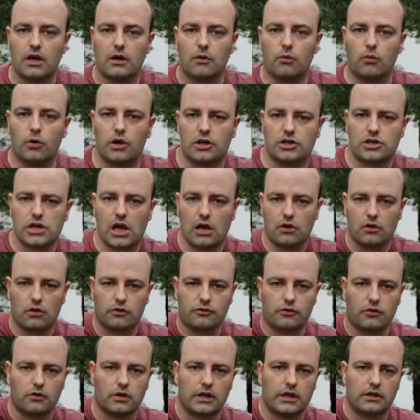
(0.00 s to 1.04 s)
which I'll
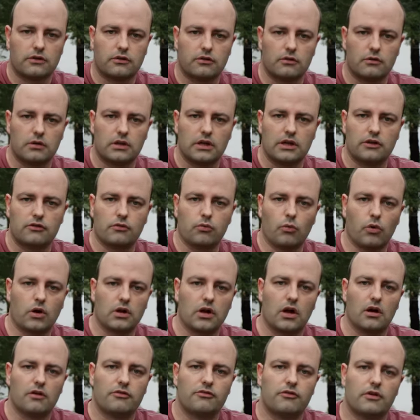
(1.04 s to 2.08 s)
also link to at least one
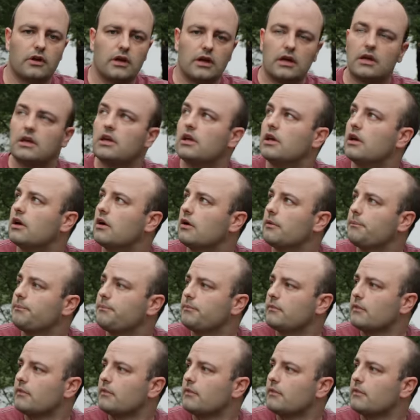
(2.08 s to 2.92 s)
of here.